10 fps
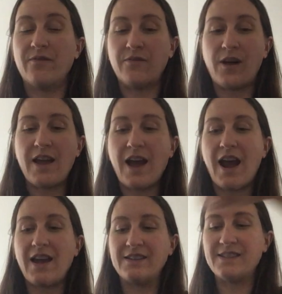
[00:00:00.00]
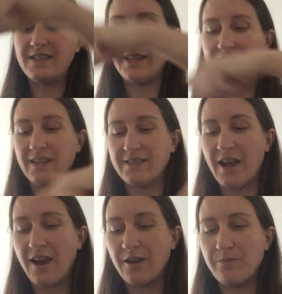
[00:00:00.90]
fly high and see the
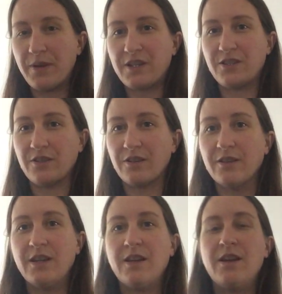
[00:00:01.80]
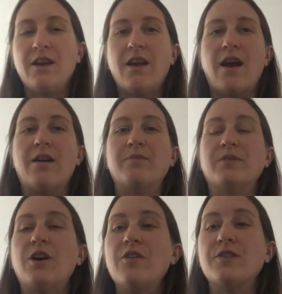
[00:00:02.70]
entire picture
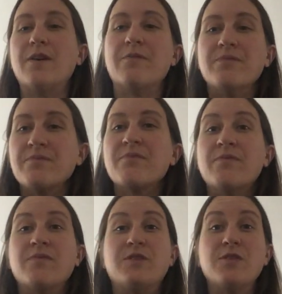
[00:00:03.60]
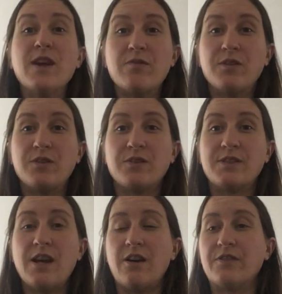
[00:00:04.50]
below them. Do that with
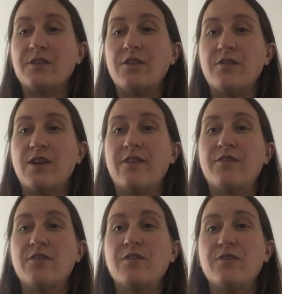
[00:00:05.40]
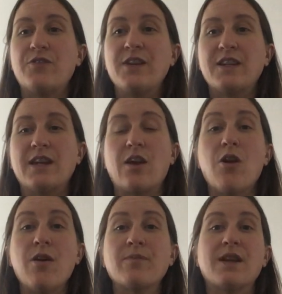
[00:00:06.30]
yourself. So if you're thinking,
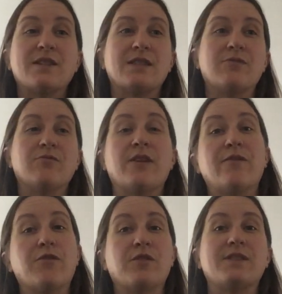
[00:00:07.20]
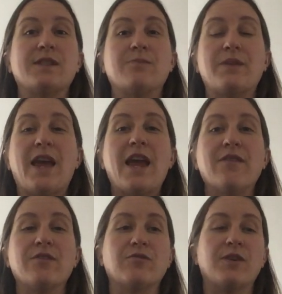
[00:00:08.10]
I'm going to just reinforce this
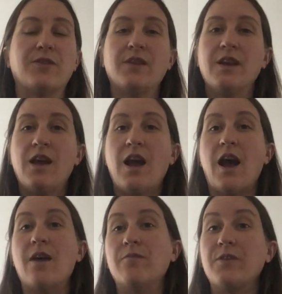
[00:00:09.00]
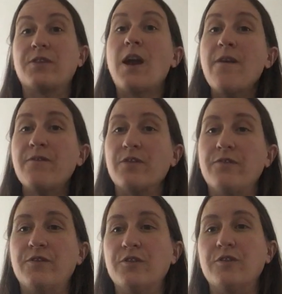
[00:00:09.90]
behavior with comfort
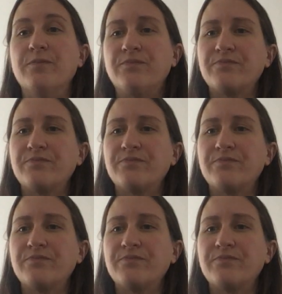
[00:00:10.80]
food,